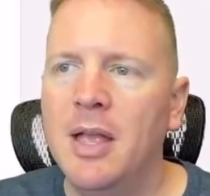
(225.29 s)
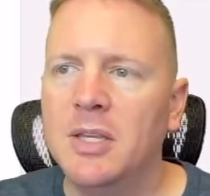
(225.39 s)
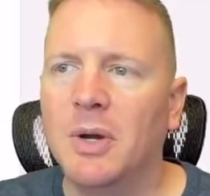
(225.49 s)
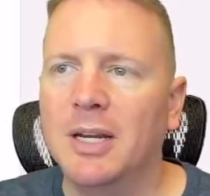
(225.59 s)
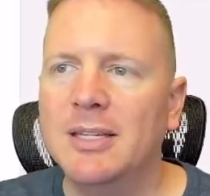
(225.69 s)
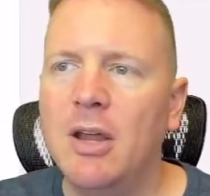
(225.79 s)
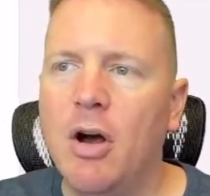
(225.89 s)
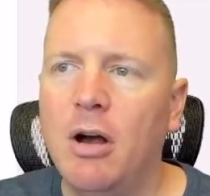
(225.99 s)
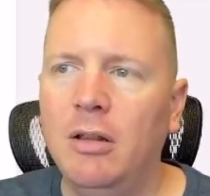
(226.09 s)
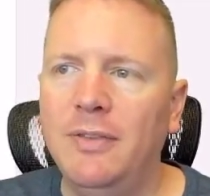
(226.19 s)
So I can see
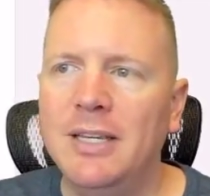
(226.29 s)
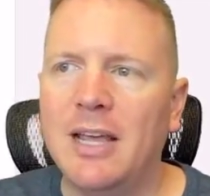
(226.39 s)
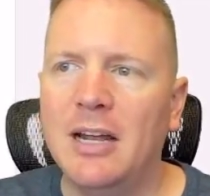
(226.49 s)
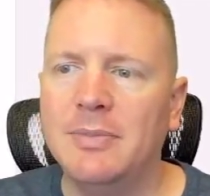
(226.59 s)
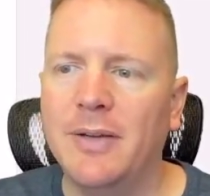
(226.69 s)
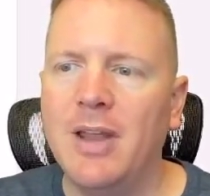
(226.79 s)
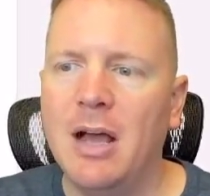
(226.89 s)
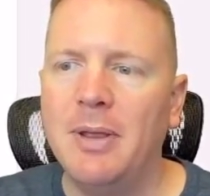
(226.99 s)
all of these items have now